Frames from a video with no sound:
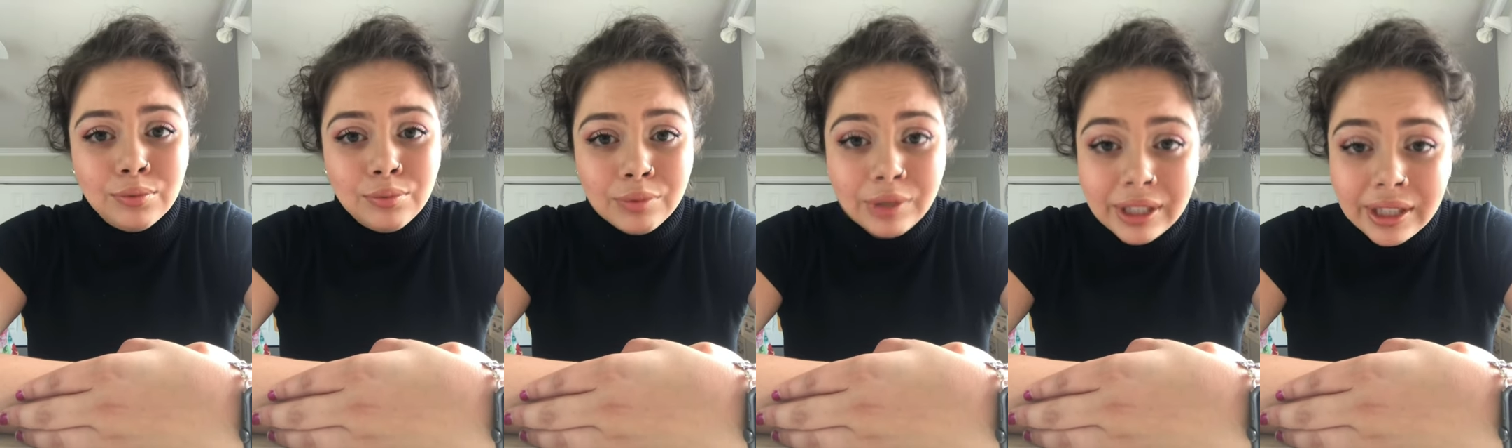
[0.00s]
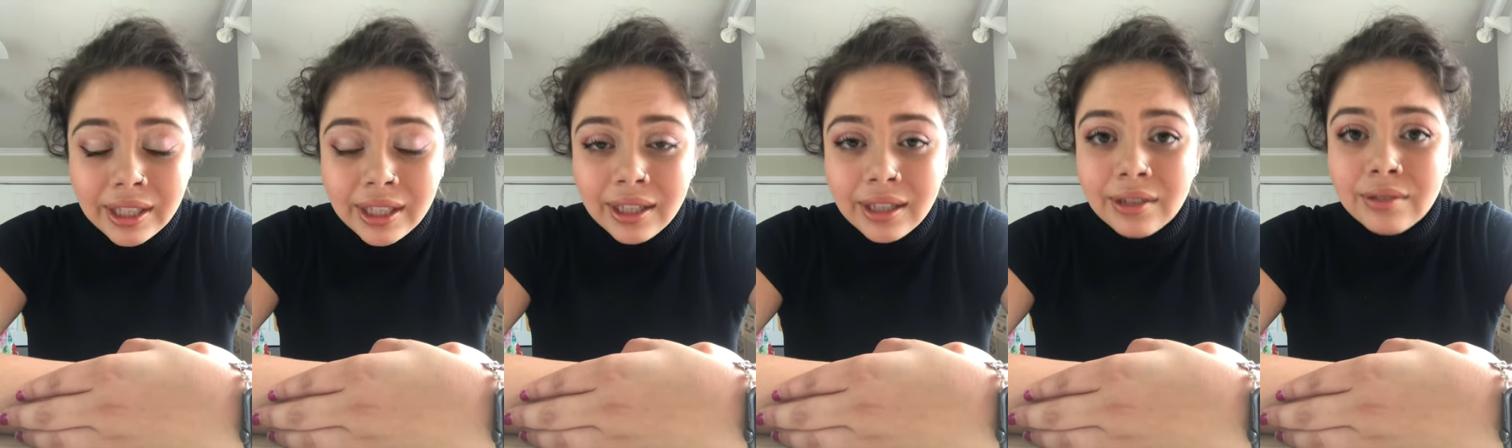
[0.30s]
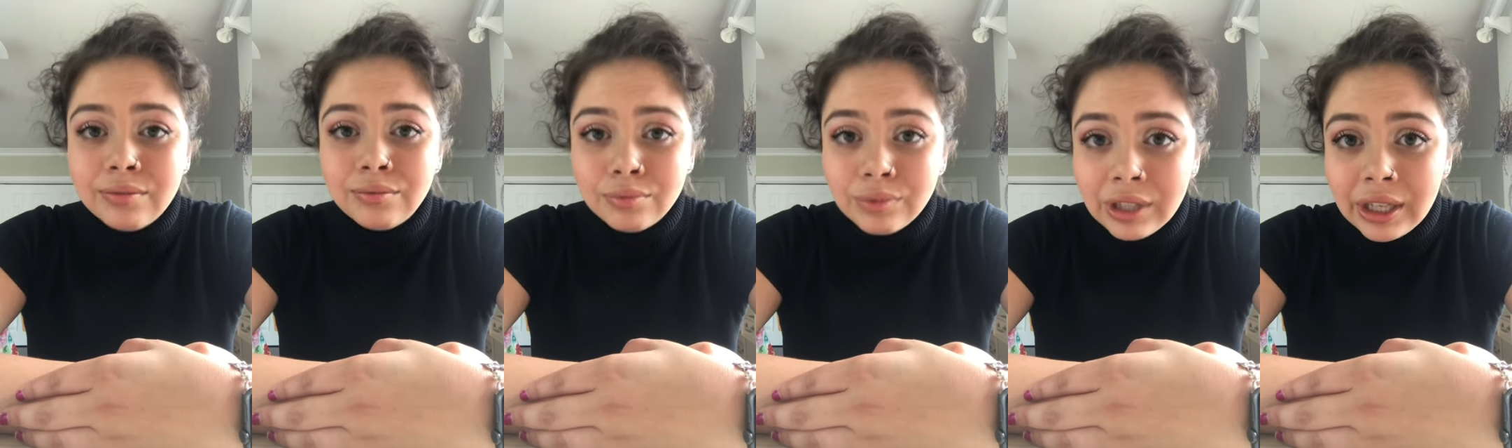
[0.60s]
really
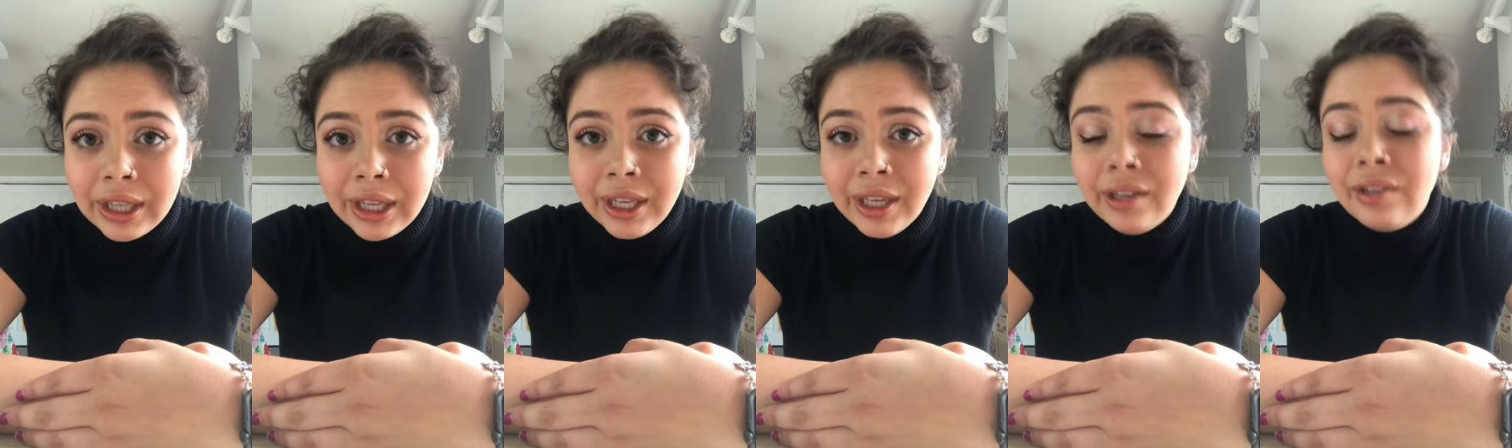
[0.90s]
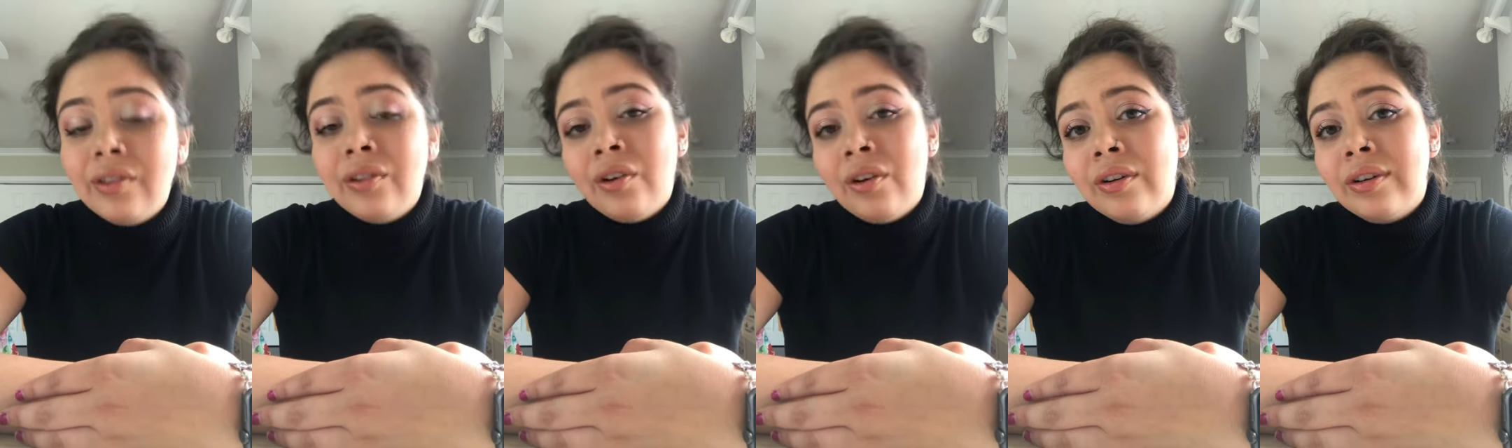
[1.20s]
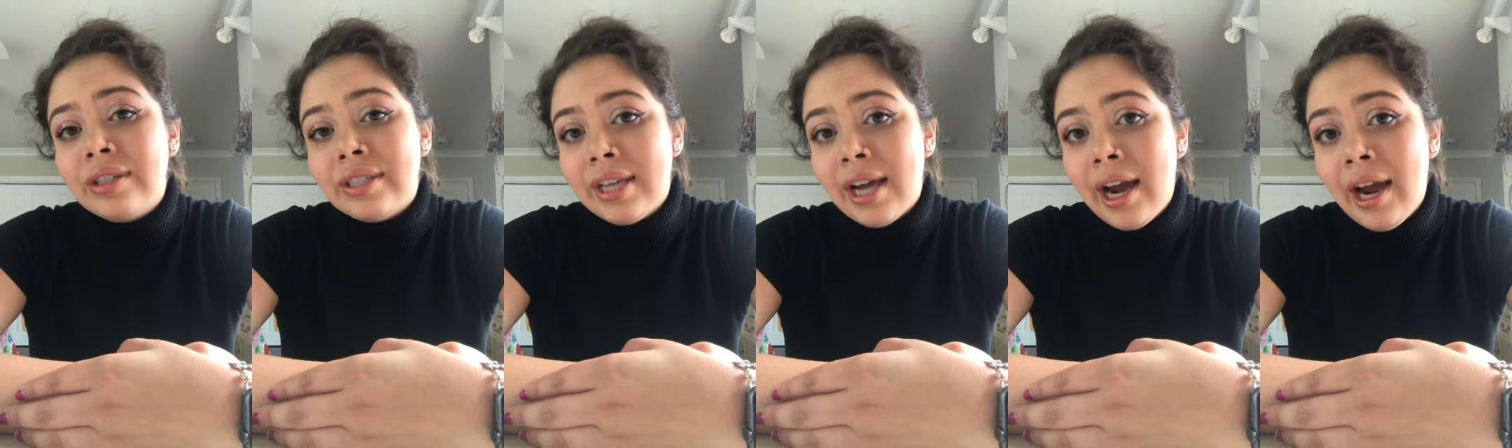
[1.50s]
really
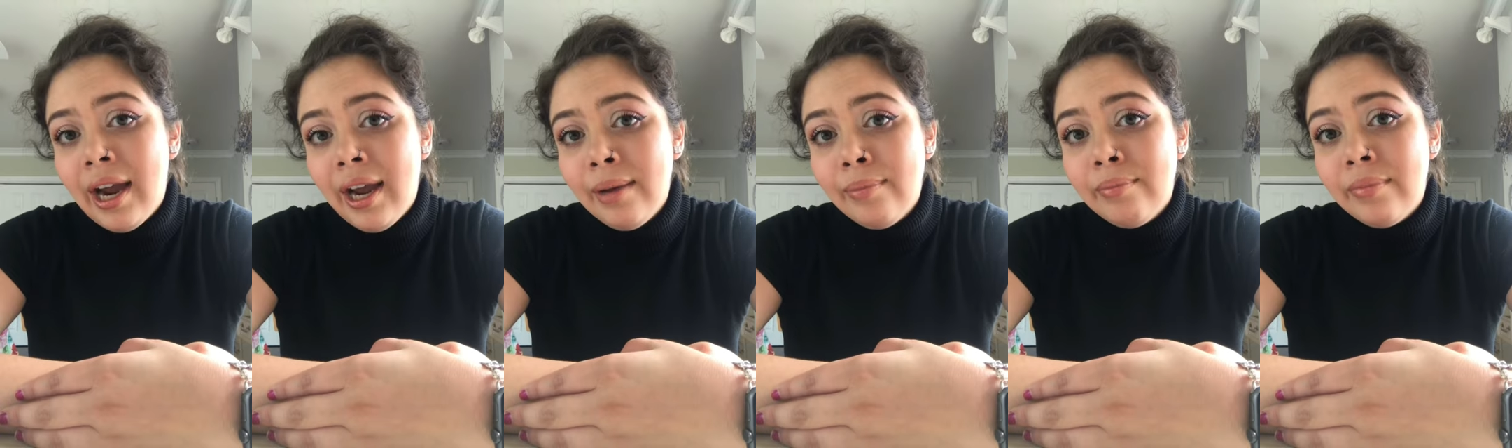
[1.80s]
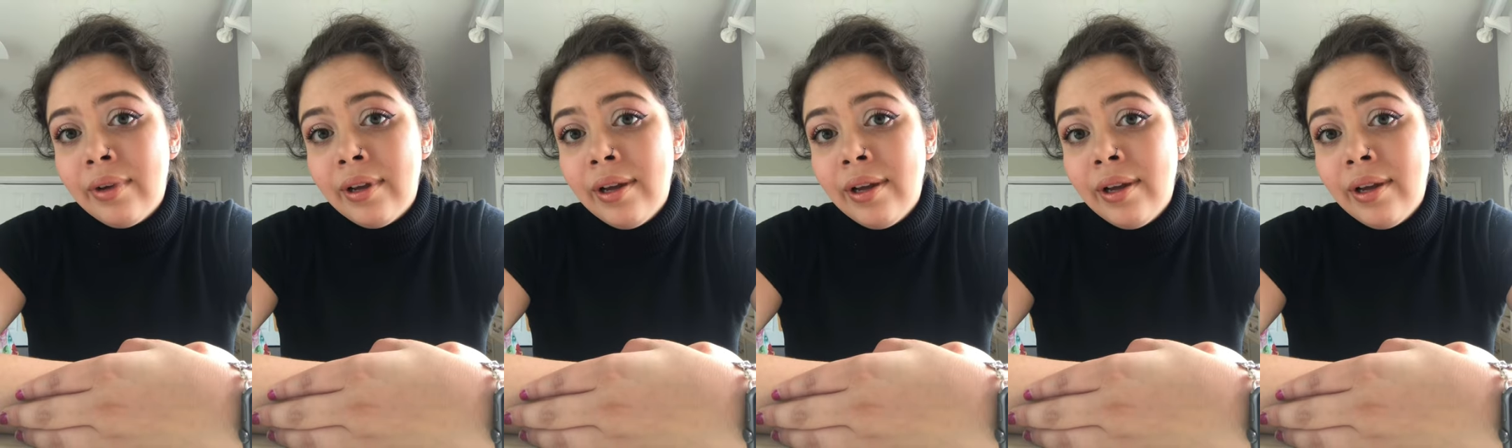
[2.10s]
long time.